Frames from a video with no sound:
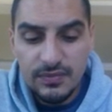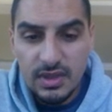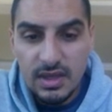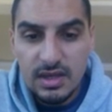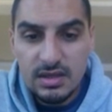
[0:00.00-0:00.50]

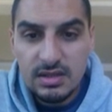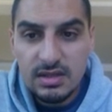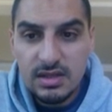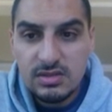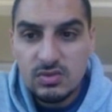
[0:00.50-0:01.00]
And
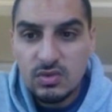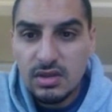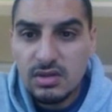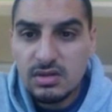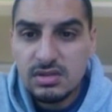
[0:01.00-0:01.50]
that's why
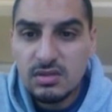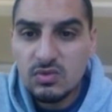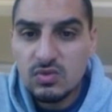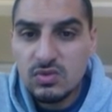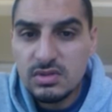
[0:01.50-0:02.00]
there are some
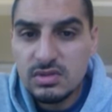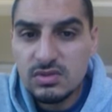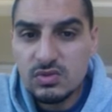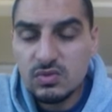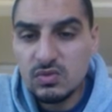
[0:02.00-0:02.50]
rules
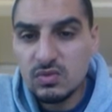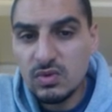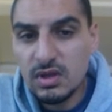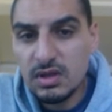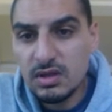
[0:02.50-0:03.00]
to
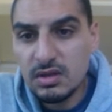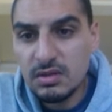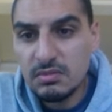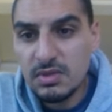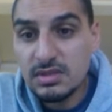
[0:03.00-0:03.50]

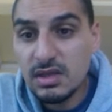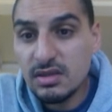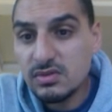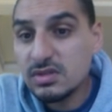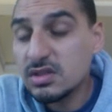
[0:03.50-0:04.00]
assign the
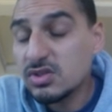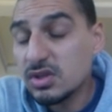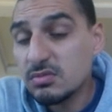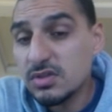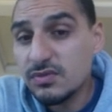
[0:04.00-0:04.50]
oxidation
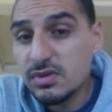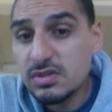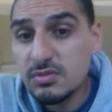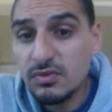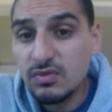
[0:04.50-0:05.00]
numbers first
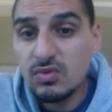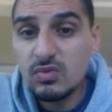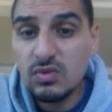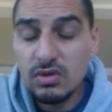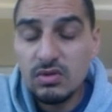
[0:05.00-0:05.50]
before
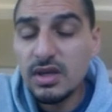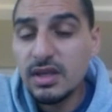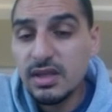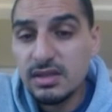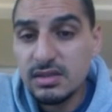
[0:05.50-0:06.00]
we go ahead
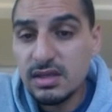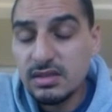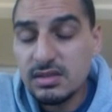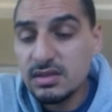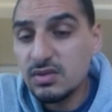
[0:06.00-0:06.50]

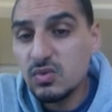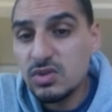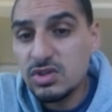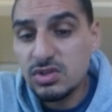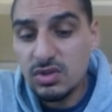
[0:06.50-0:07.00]
and see
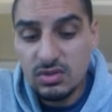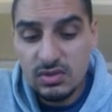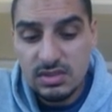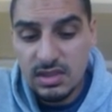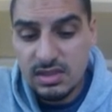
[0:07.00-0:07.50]
which got
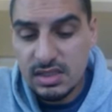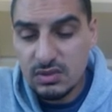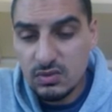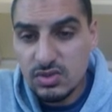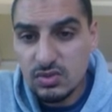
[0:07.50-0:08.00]
oxidized and
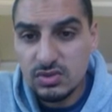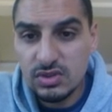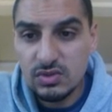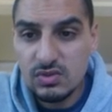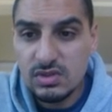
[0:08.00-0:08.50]
which got
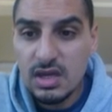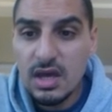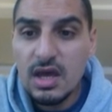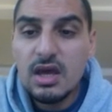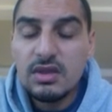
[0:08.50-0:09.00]
reduced.
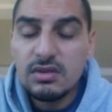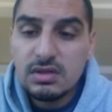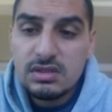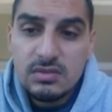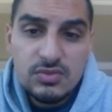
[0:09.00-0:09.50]
There are
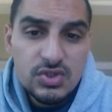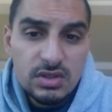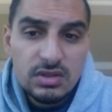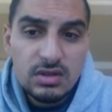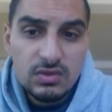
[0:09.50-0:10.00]
some
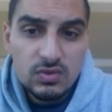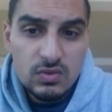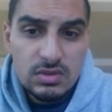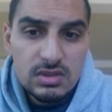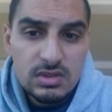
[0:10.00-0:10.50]
general rules